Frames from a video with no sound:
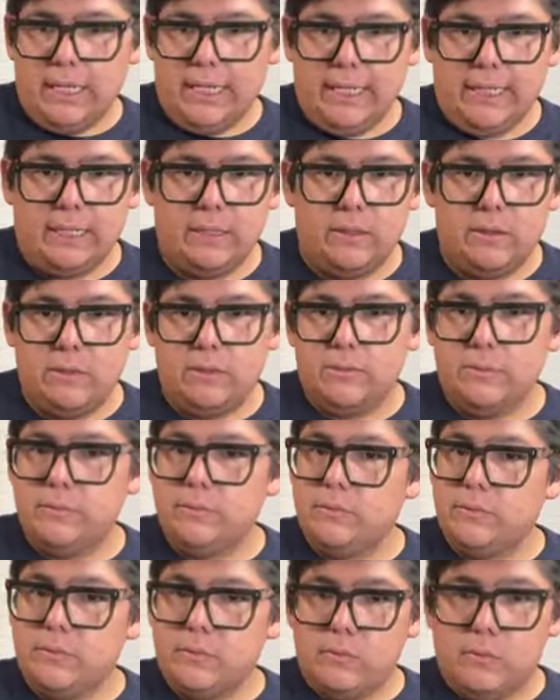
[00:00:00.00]
like,
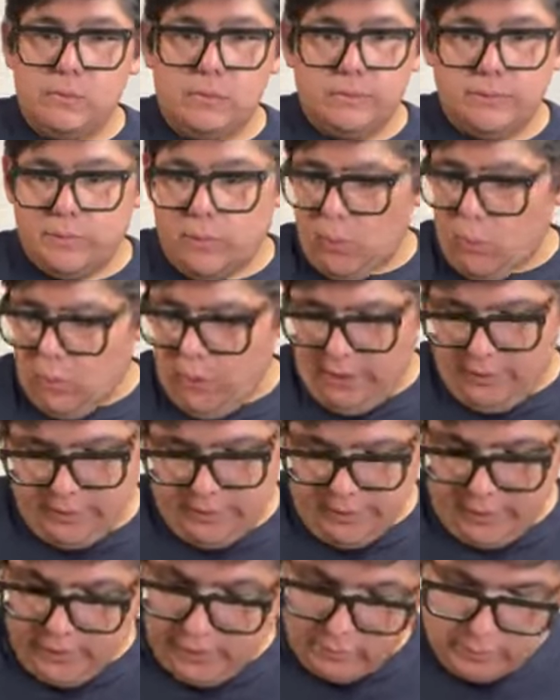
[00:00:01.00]

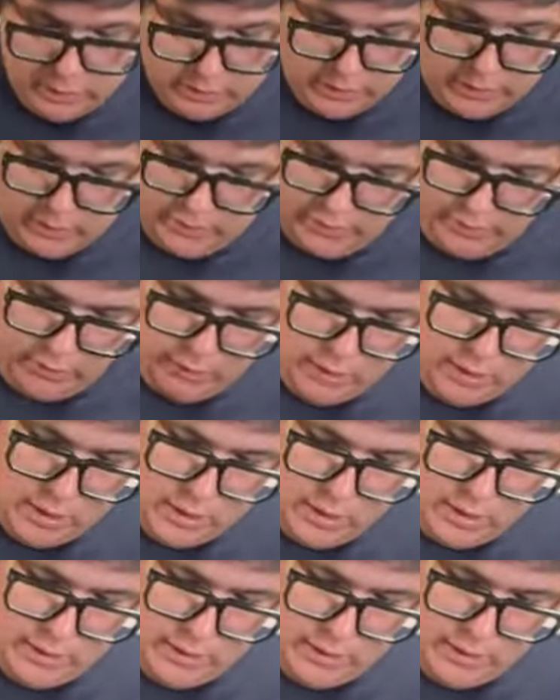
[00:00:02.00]
one thing I'm going to tell you